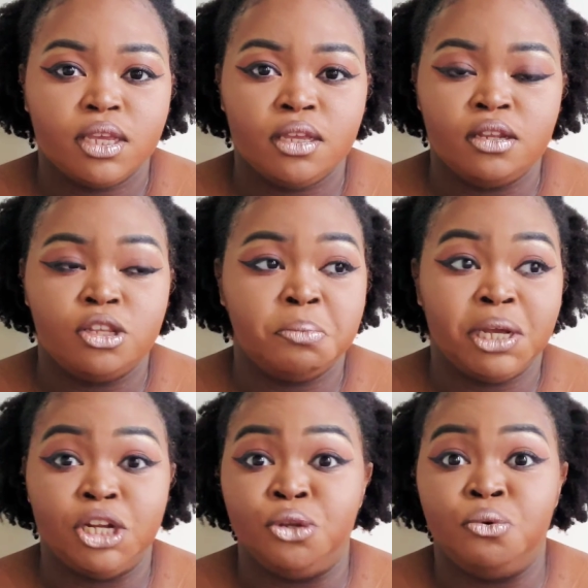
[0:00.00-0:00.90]
and
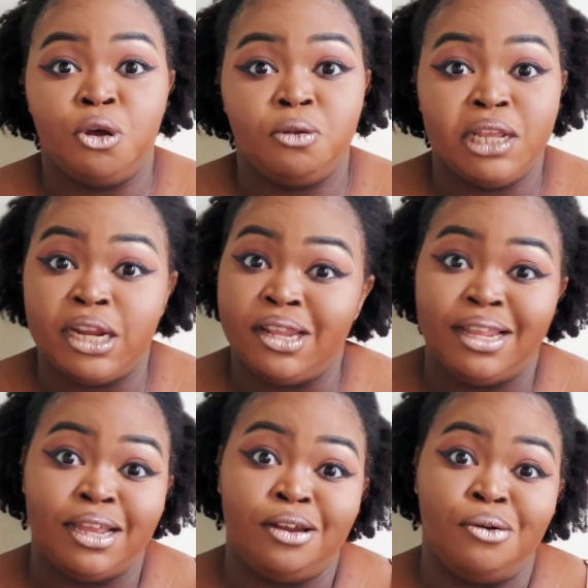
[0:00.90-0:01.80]
somebody you know that
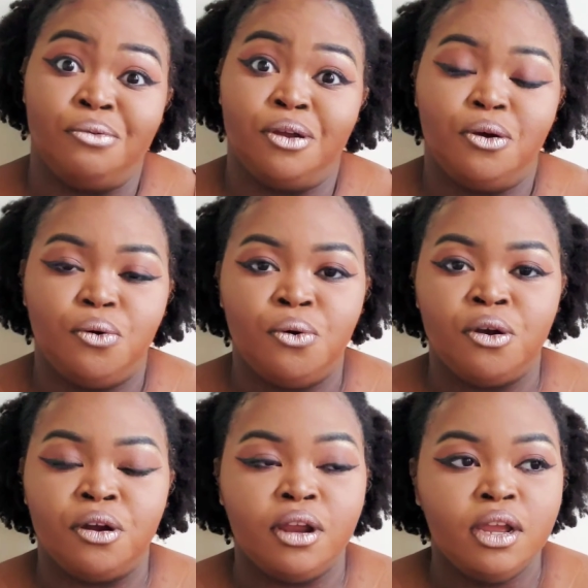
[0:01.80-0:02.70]
they don't know,
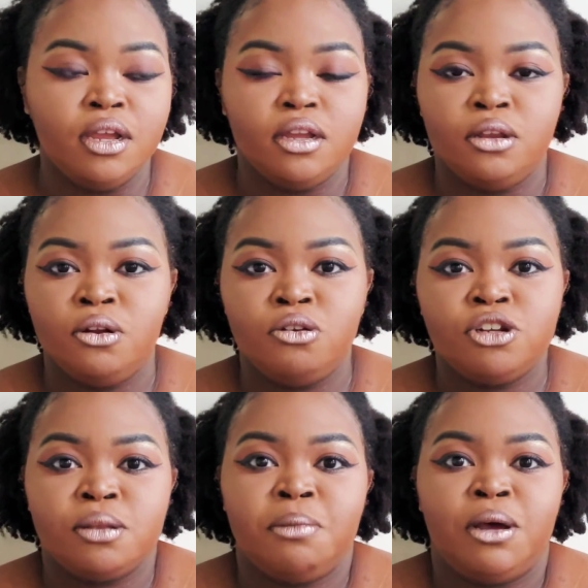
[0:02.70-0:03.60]
or
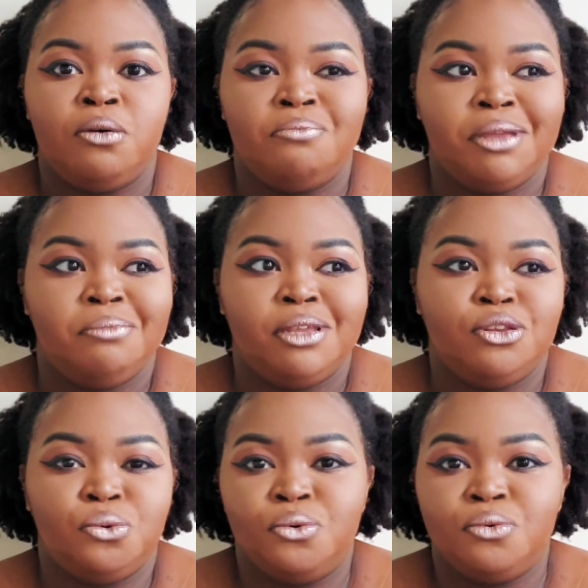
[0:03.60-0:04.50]
just about maybe 2,
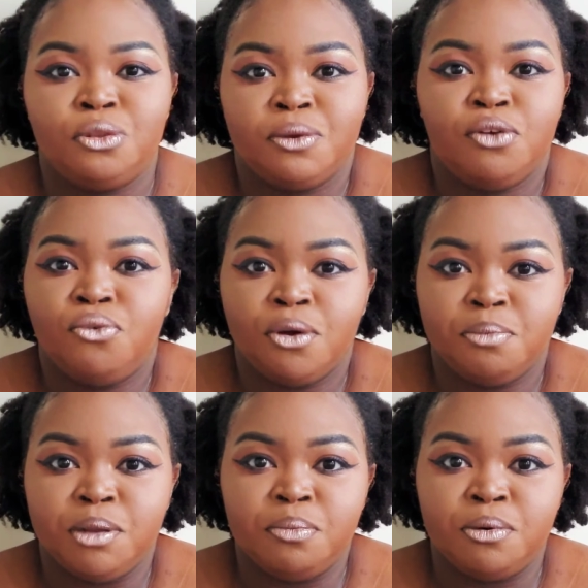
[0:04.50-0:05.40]
3, or 4
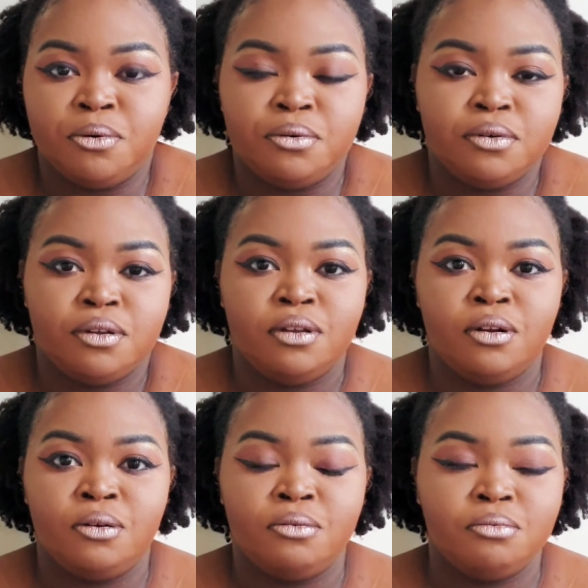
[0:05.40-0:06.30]
people,
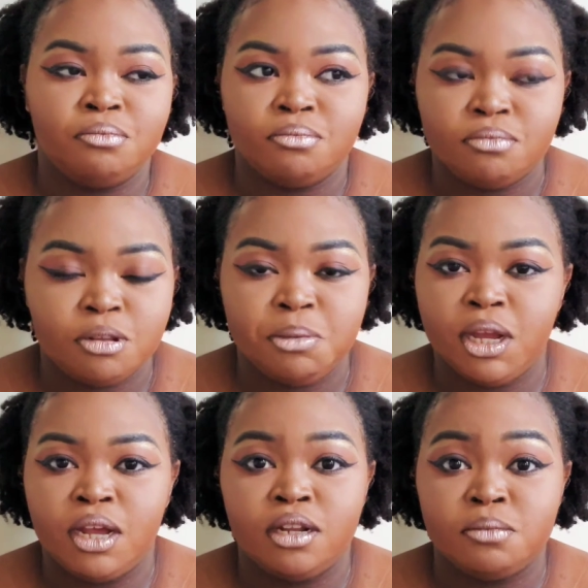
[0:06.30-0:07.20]
to be
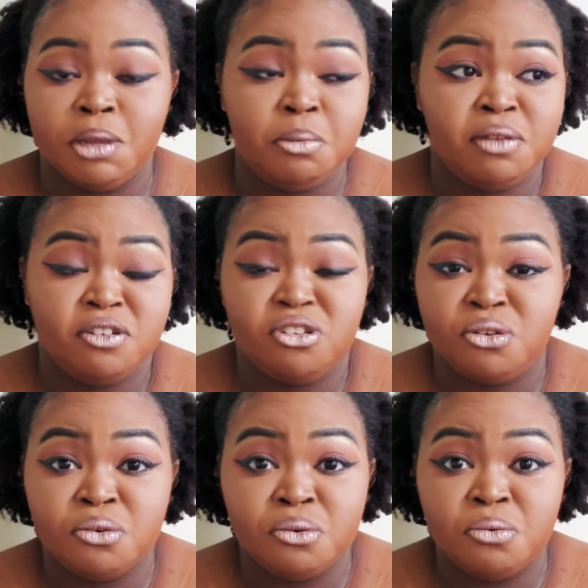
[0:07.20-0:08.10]
honest, maybe even
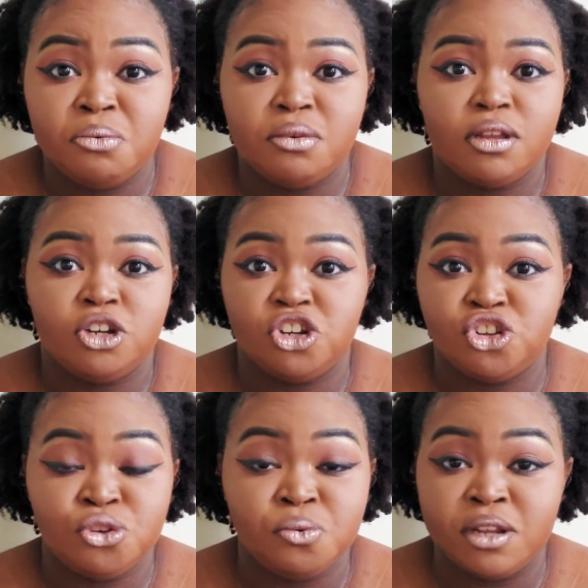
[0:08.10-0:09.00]
2,
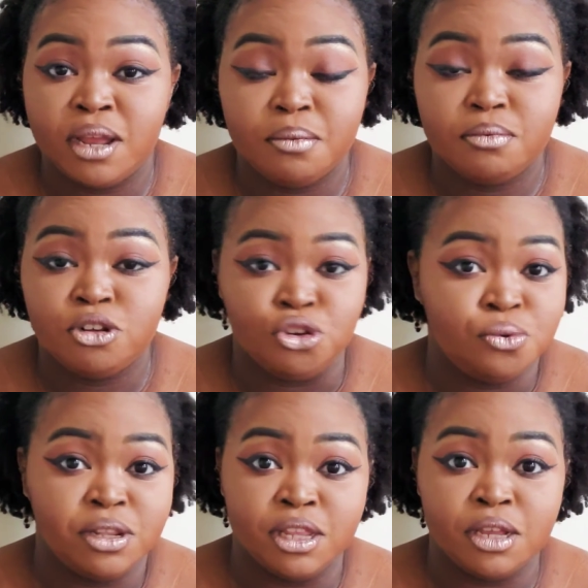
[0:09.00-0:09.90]
just you and
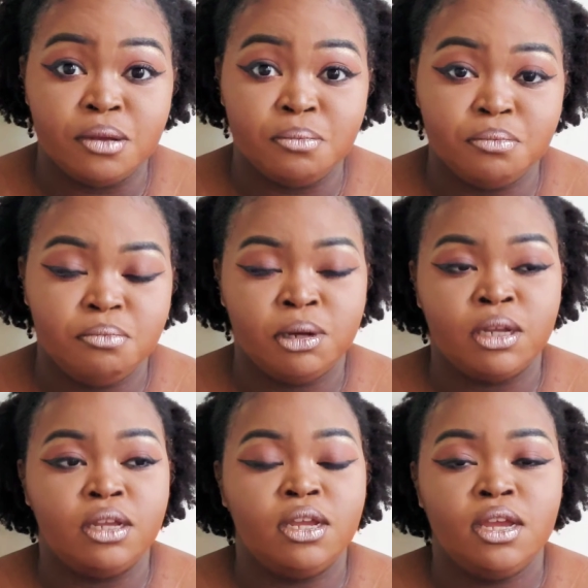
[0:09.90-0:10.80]
them,
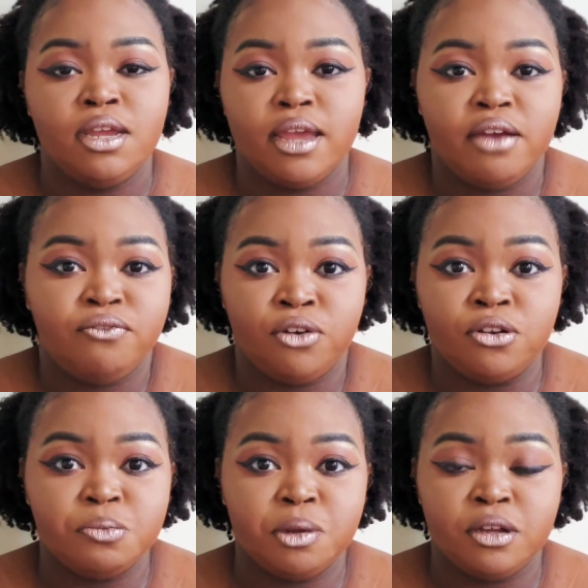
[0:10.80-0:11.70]
but at
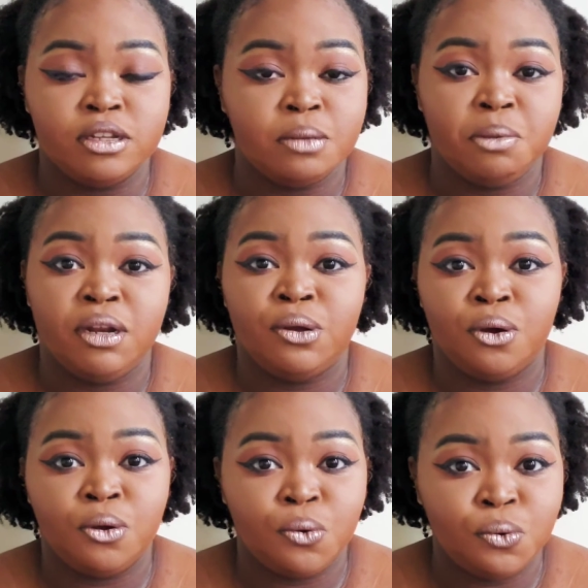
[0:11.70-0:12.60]
first, because depending
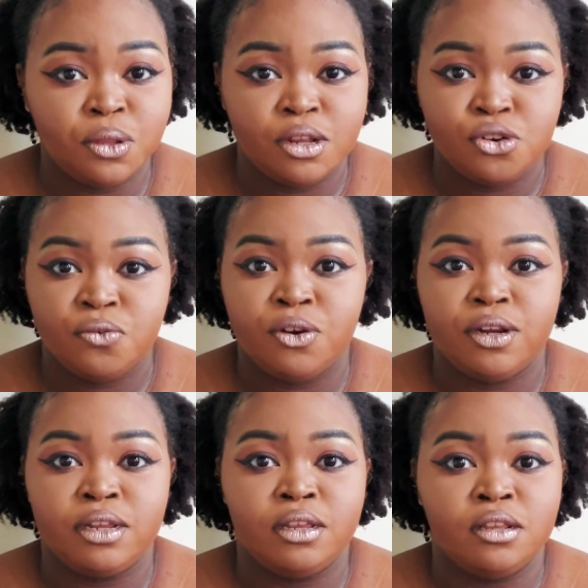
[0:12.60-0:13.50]
on who the introvert
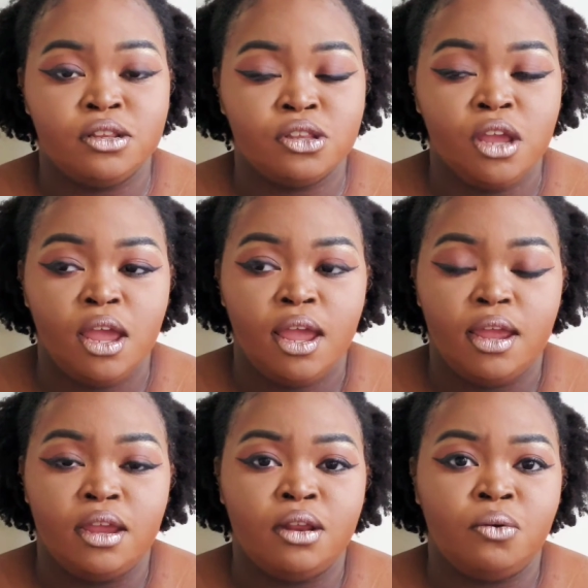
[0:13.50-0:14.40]
is,
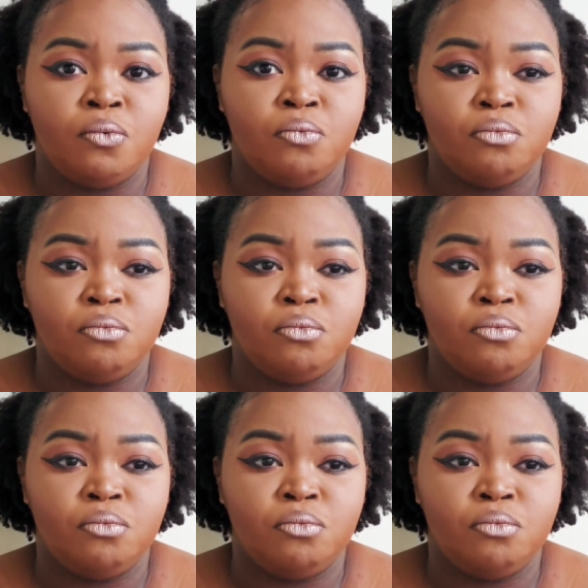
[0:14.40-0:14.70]
and